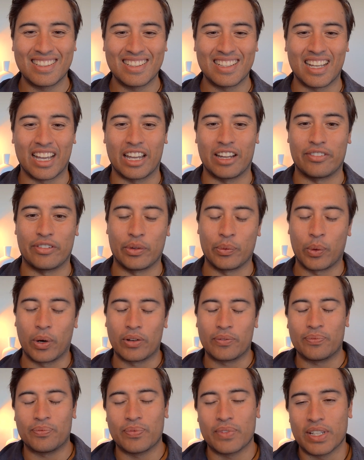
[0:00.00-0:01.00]
Hey
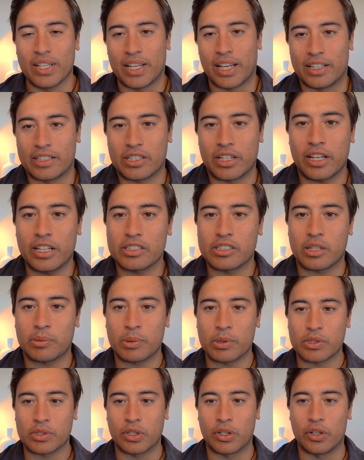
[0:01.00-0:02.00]
everyone. In today's
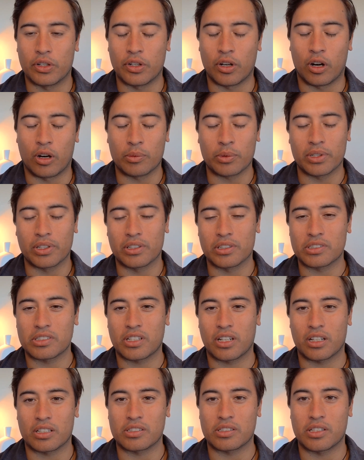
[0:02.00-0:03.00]
episode, I'm going to
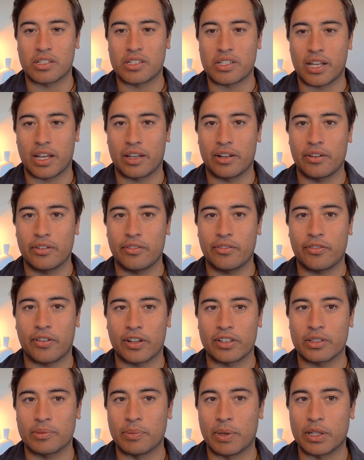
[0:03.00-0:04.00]
discuss the 10
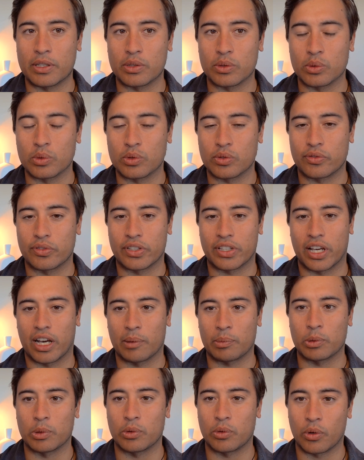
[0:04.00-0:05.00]
fundamentals for
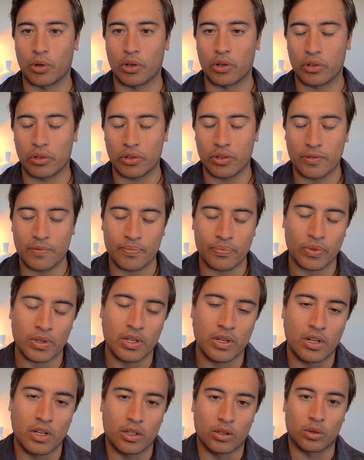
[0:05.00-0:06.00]
capital growth.
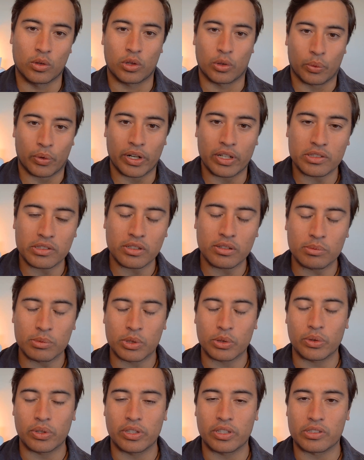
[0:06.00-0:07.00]
Look, the reason I'm
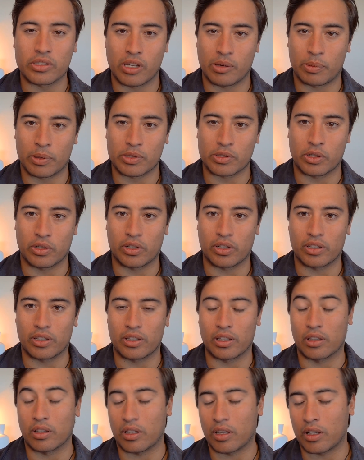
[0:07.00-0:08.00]
doing this episode,
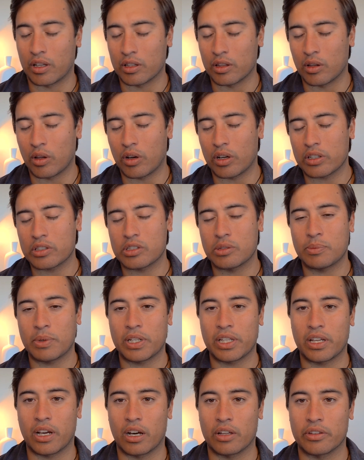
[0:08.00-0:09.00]
alike to
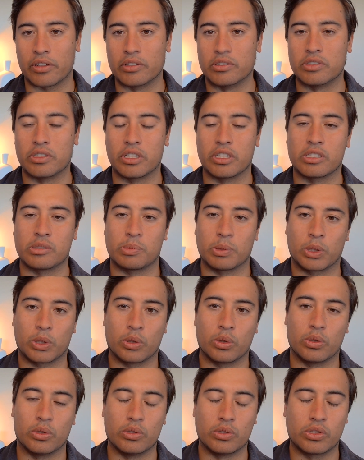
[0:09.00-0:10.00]
many others, is
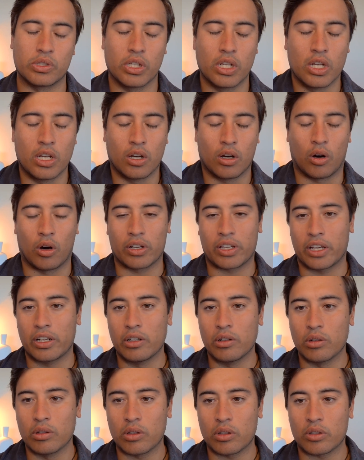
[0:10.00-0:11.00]
because I get
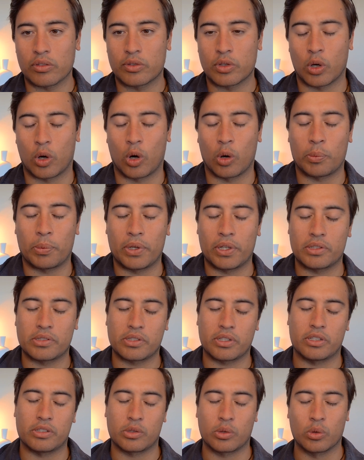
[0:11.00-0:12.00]
into a lot of topics
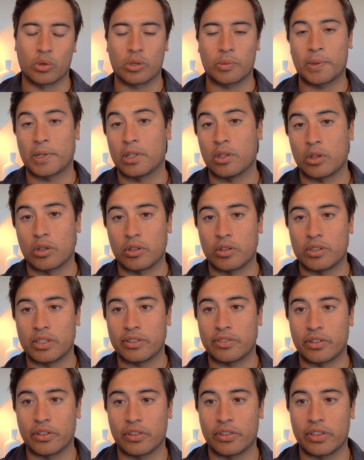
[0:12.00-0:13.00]
and talk about a lot of
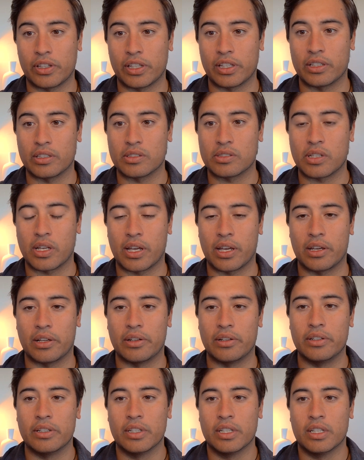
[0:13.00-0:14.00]
different things.
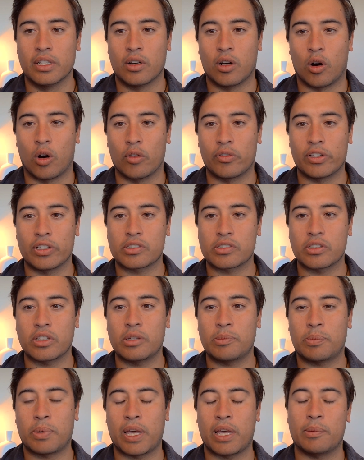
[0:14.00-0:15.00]
And
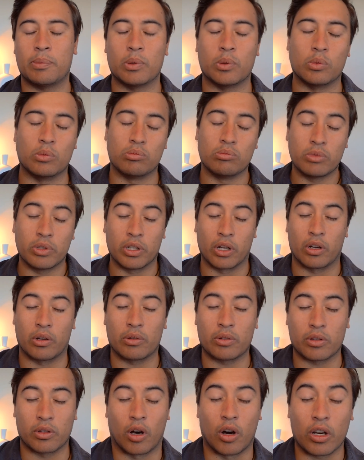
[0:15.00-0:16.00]
obviously people,
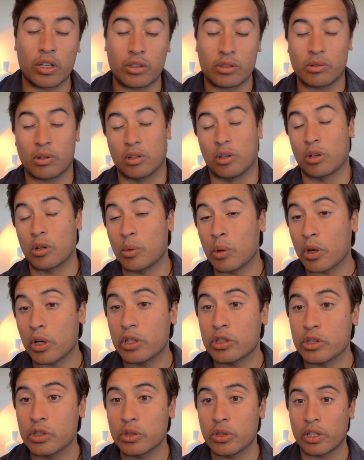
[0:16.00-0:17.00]
like a lot of what I
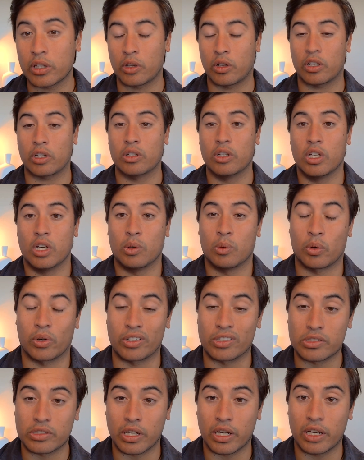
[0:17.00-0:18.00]
do, they like what I
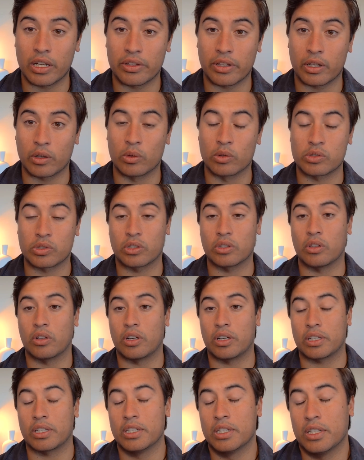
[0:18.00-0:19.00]
say, and they also
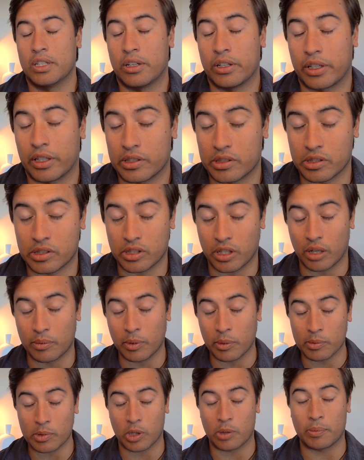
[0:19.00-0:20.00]
like, the
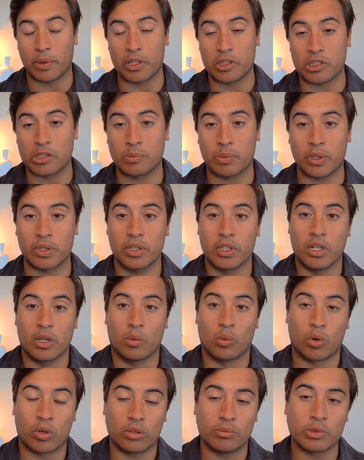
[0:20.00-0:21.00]
suburbs I mentioned. But
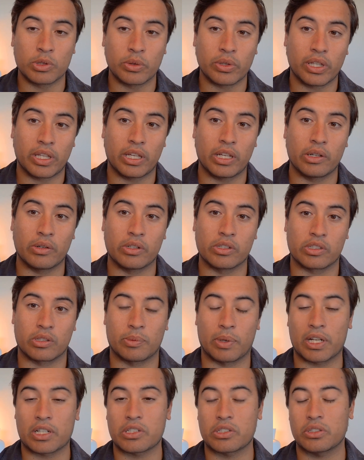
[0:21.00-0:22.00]
what I'm doing here is I'm
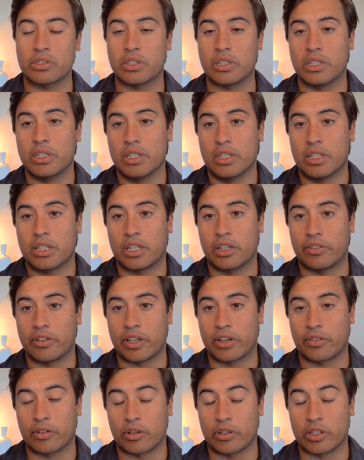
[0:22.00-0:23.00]
actually giving
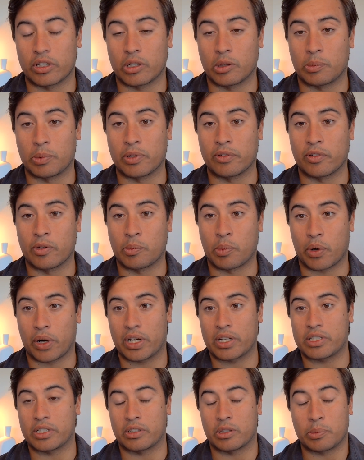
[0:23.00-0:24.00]
everyone down a bit of a
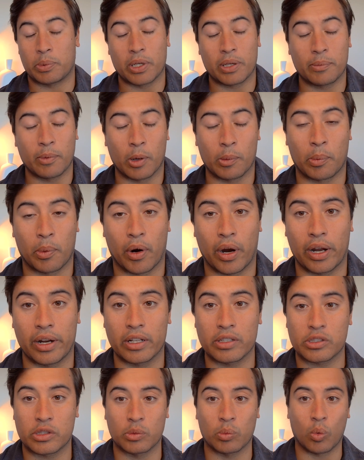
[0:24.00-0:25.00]
breakdown to pick my brain
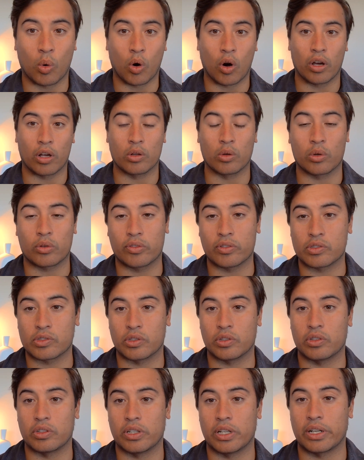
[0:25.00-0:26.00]
as to why I look for
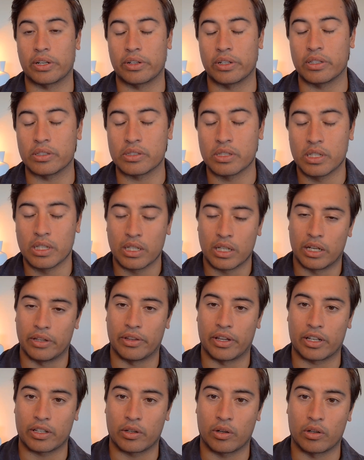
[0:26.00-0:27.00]
certain areas and
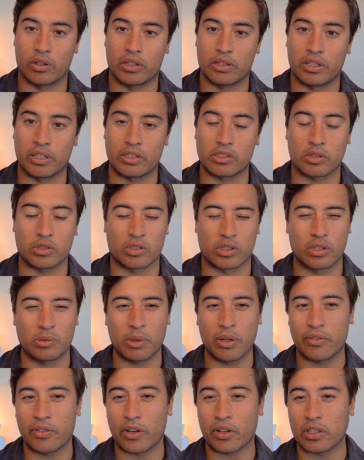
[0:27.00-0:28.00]
that kind of thing. So it's going to
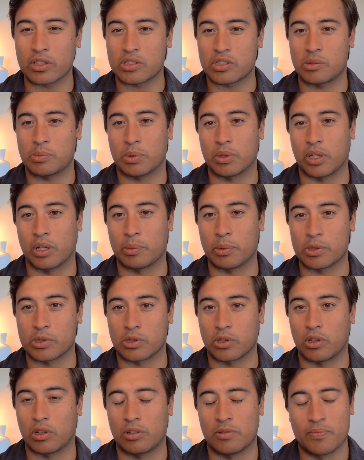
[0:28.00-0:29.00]
be a very simple
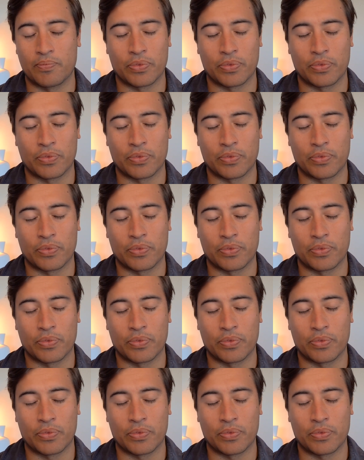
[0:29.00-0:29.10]
episode.